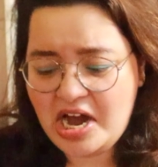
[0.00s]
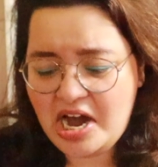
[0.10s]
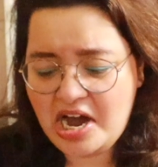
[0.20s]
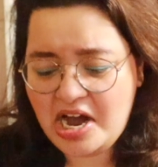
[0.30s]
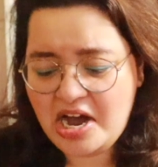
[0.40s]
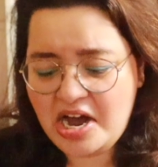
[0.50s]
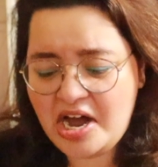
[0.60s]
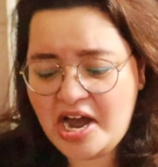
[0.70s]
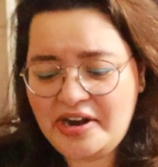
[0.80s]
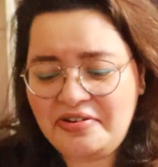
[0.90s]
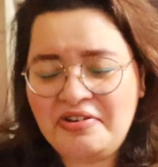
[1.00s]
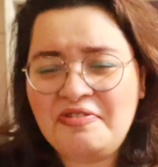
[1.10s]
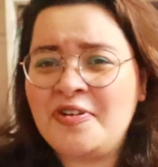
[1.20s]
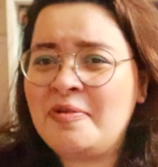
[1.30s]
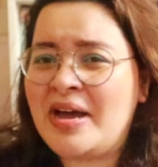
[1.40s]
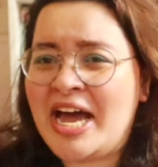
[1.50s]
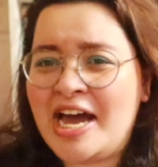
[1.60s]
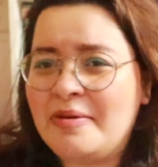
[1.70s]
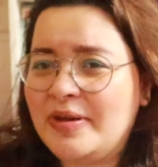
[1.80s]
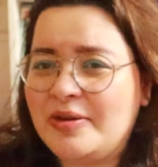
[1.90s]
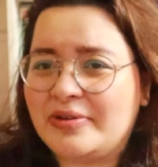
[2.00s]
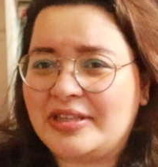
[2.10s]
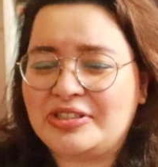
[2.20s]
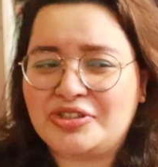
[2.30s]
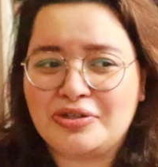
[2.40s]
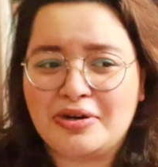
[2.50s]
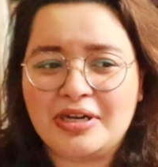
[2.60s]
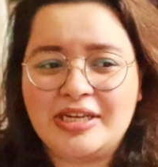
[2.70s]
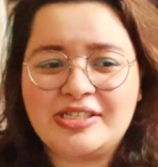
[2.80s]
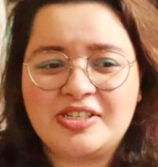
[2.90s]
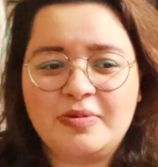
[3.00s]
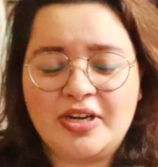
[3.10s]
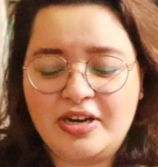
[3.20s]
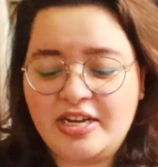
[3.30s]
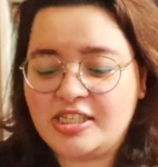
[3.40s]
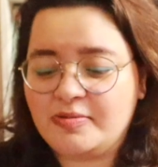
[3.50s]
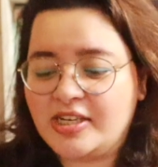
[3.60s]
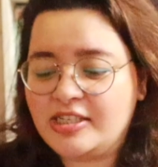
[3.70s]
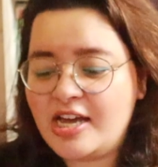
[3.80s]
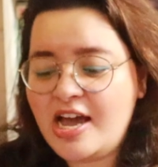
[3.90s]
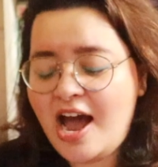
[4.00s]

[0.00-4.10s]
I don't know if I'm happy with this shortlist, to be honest, because